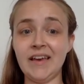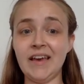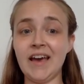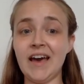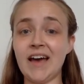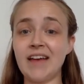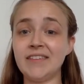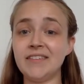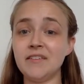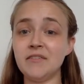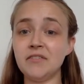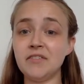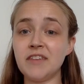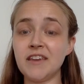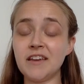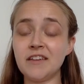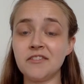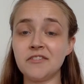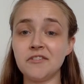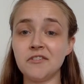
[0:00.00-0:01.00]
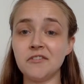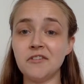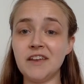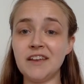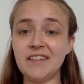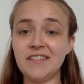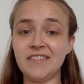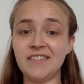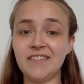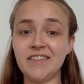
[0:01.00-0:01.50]
As you think through
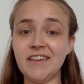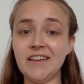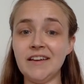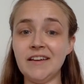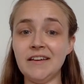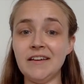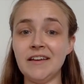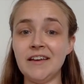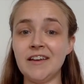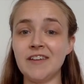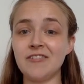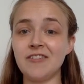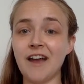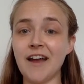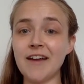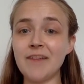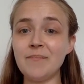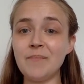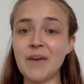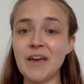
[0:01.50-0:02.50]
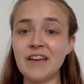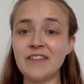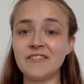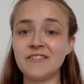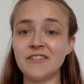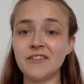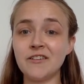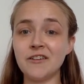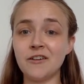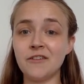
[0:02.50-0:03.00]
each scene, try to
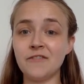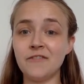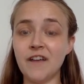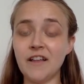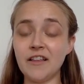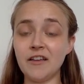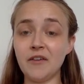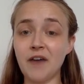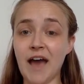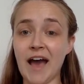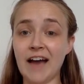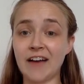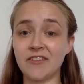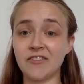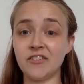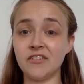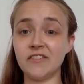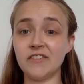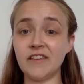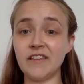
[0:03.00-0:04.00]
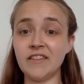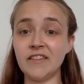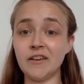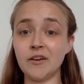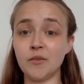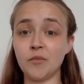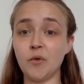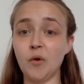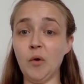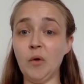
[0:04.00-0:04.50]
picture your fellow actors in their
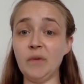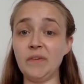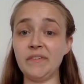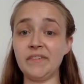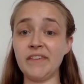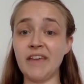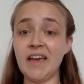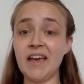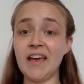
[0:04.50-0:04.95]
roles